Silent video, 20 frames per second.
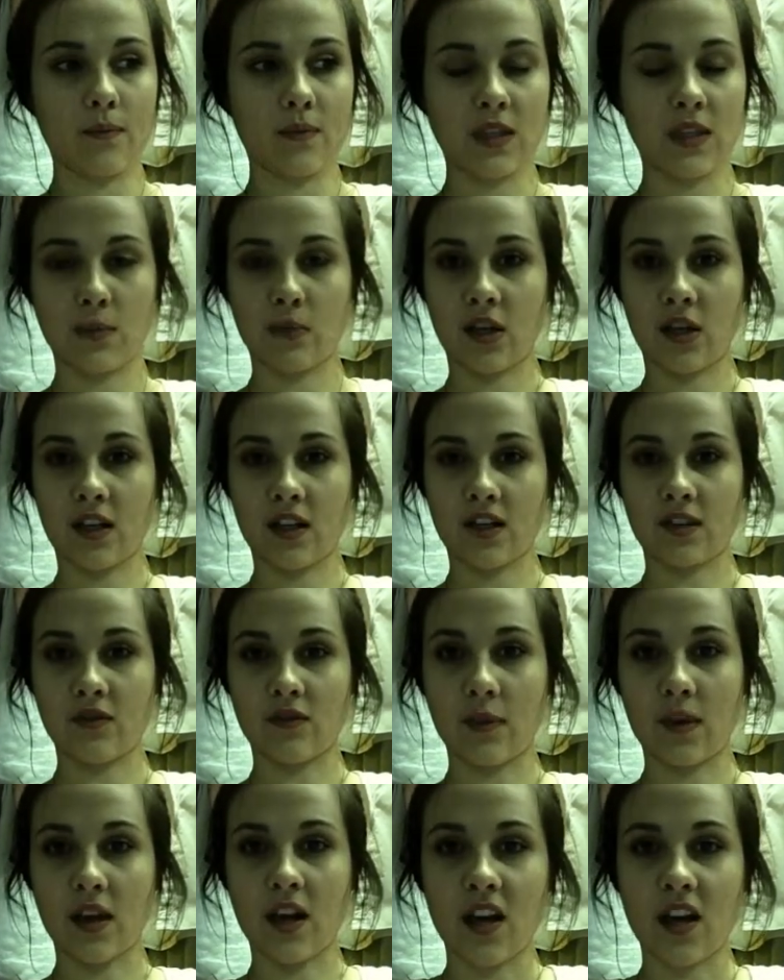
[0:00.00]
separating
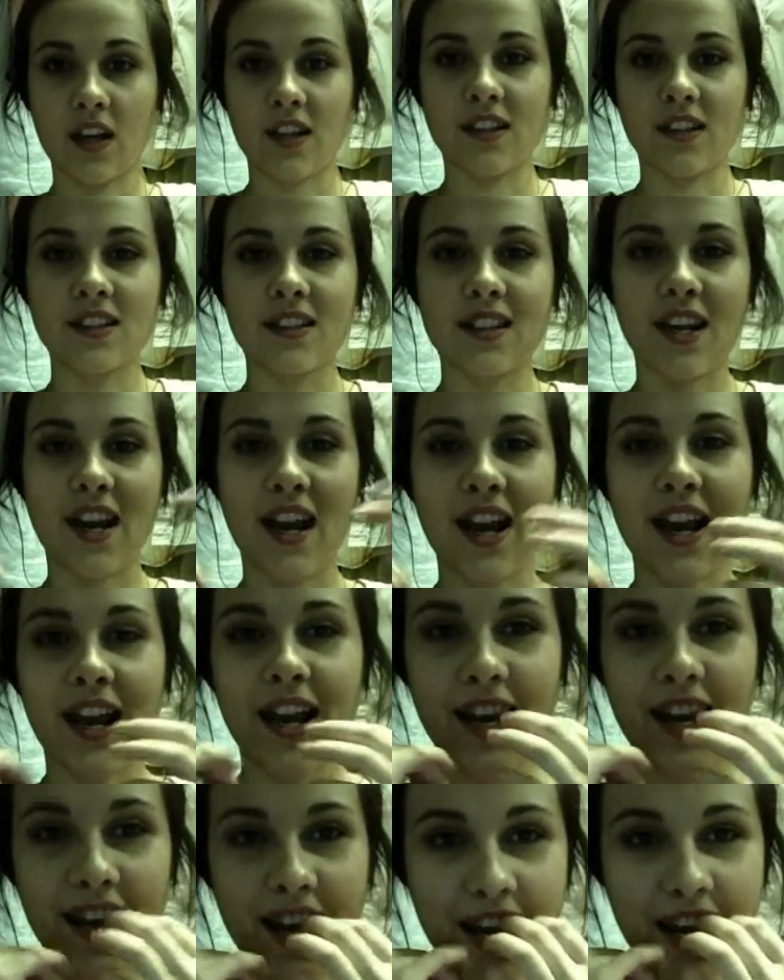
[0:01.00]
us from the audience.
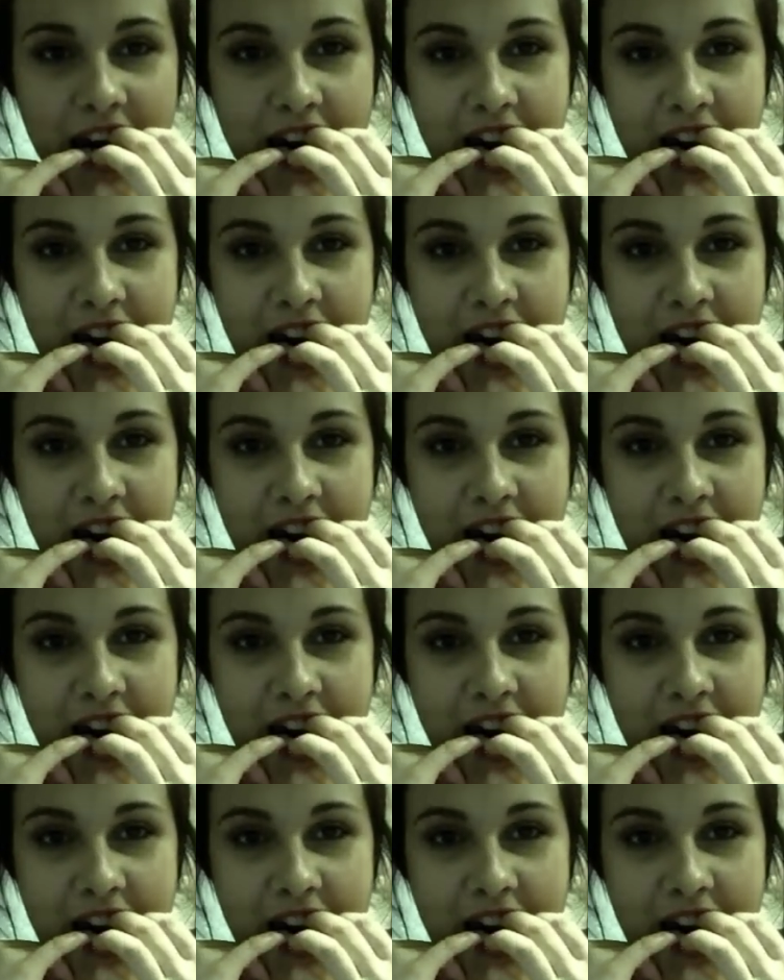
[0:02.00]
And